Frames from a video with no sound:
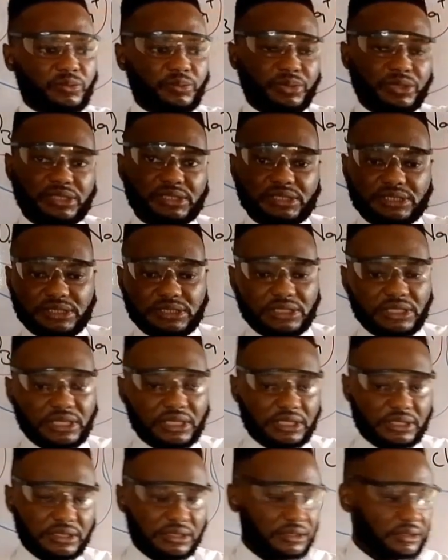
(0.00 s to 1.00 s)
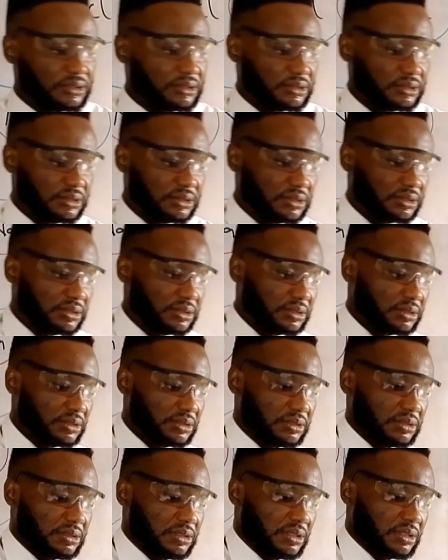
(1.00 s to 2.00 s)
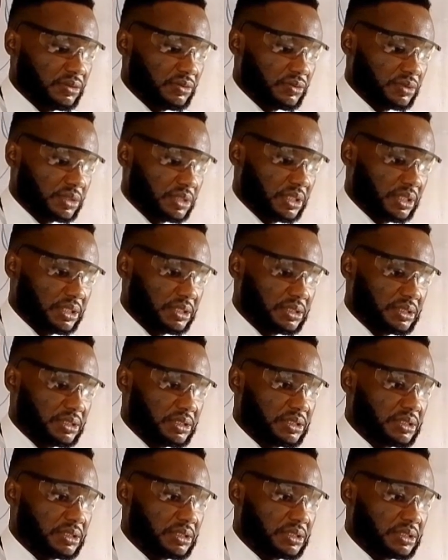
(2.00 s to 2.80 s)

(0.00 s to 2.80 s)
Place it here. Then we get,